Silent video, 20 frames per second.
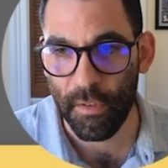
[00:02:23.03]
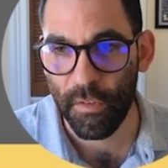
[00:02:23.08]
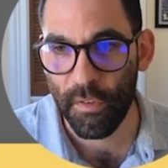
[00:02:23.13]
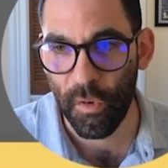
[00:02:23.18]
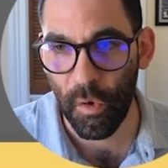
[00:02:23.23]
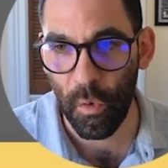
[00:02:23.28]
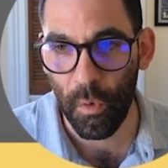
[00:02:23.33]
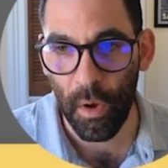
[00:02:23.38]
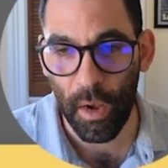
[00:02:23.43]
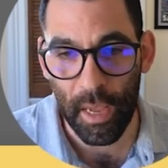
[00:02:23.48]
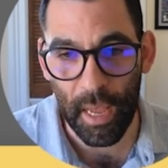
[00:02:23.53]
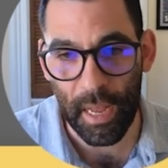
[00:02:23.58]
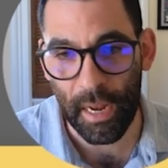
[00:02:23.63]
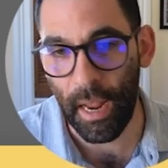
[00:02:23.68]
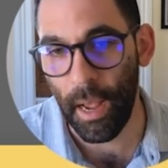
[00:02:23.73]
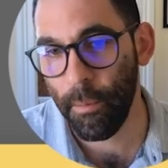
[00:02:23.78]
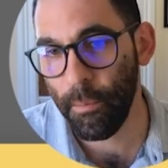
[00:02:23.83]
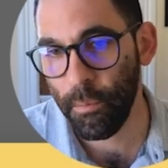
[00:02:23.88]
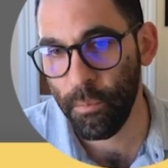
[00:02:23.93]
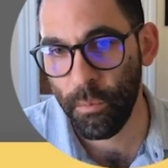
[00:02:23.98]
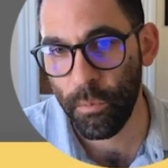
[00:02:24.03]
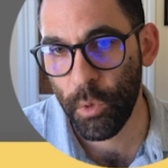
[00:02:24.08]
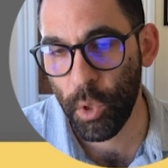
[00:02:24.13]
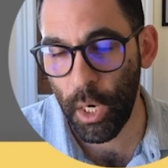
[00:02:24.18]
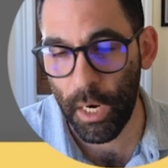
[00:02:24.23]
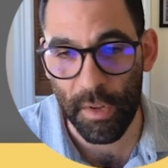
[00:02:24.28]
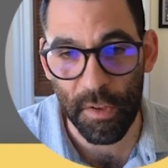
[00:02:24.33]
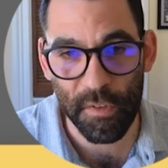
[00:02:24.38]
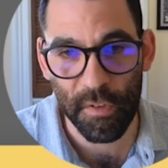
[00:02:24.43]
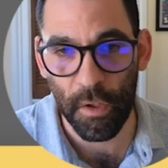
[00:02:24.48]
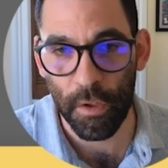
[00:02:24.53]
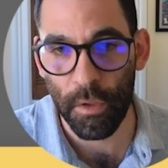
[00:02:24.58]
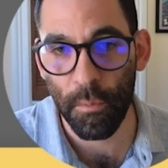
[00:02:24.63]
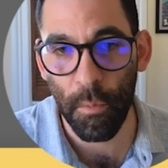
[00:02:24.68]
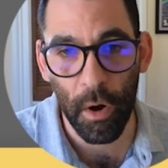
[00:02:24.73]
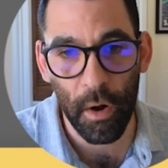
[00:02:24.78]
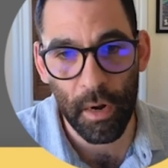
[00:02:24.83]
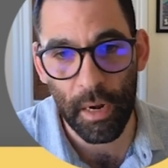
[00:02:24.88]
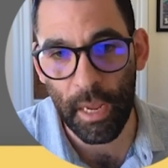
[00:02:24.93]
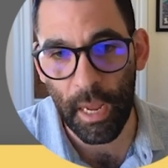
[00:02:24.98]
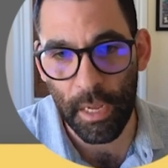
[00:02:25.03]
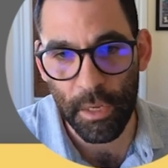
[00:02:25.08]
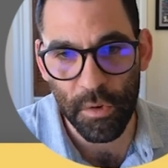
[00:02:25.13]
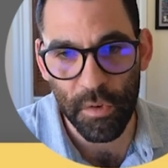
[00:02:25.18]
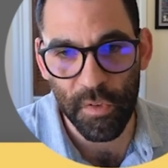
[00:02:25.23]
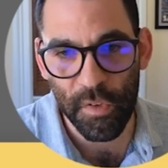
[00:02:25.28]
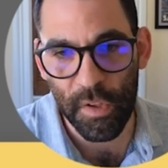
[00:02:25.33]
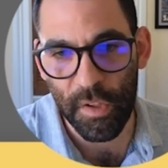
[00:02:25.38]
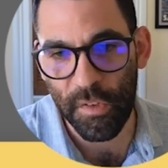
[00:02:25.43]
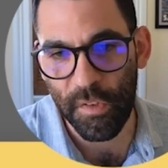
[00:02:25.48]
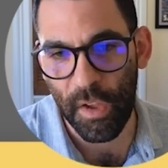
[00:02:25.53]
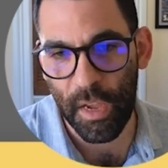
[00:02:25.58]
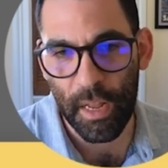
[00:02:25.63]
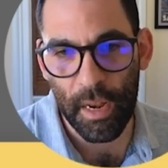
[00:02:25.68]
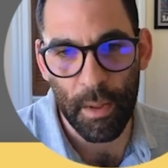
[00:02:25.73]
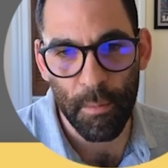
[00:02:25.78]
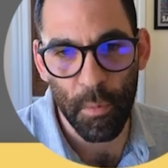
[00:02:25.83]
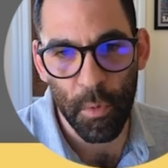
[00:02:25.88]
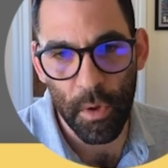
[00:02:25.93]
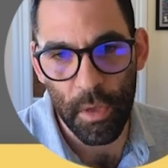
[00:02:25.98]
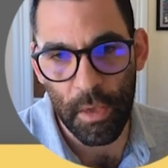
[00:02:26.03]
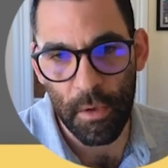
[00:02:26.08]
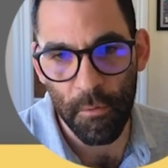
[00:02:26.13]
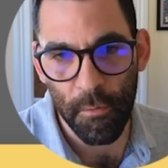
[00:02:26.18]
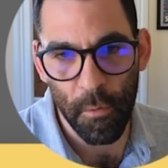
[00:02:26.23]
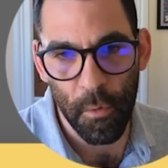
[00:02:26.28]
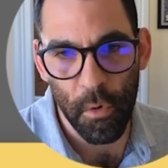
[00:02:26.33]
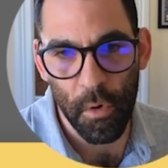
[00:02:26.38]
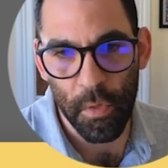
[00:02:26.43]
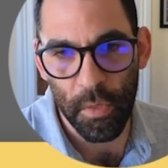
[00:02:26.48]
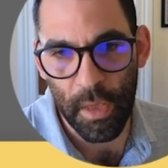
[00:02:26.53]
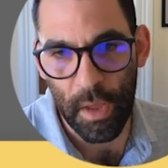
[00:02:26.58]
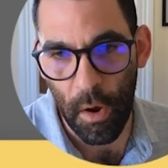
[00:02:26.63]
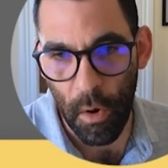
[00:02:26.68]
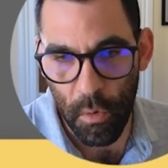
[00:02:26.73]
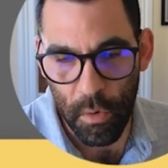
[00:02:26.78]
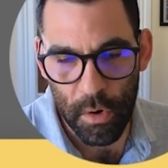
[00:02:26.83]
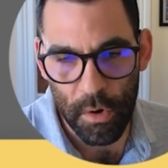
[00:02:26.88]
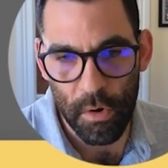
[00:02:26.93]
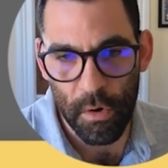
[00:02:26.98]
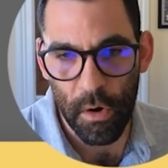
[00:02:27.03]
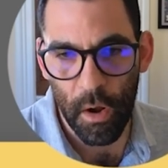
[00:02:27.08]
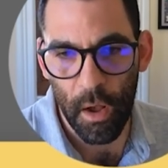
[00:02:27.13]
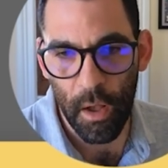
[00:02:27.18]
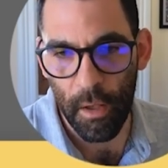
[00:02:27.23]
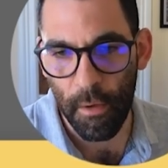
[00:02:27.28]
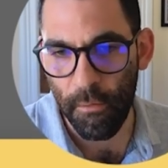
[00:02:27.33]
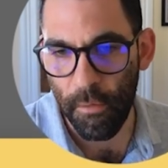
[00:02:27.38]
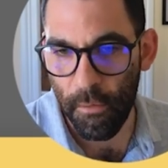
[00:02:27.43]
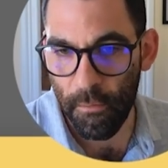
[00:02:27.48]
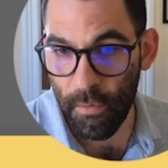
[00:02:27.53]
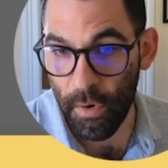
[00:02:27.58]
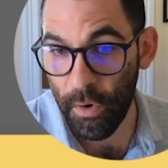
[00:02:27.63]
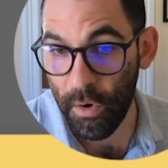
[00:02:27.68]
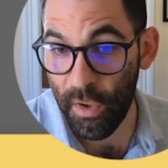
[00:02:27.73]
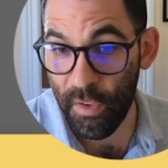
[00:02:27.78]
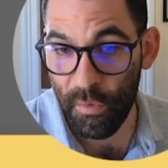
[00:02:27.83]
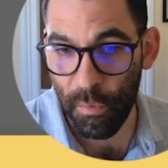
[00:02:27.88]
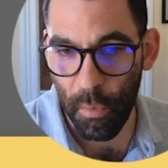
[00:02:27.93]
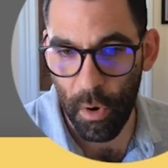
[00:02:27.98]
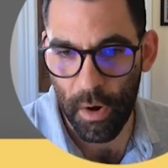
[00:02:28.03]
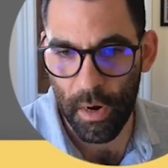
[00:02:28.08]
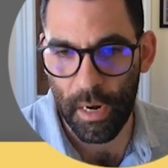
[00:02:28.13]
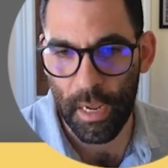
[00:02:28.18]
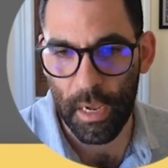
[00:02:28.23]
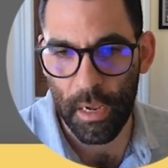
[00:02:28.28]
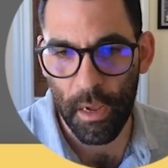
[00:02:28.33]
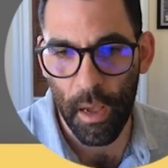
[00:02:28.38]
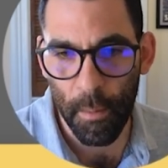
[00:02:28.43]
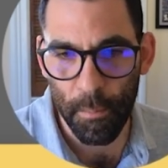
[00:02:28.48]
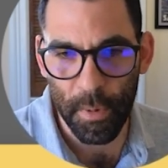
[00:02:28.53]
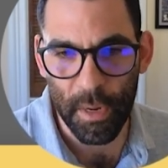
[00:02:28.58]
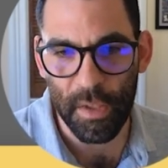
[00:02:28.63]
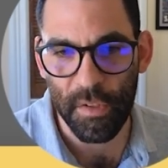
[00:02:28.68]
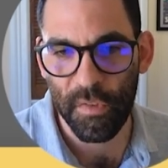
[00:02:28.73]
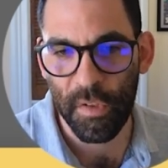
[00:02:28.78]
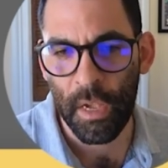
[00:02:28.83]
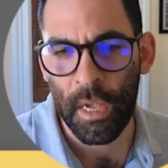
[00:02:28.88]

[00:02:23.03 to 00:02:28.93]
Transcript: So again, I'm trying to sell to marketing agencies, and I'm looking for the owner of various marketing companies.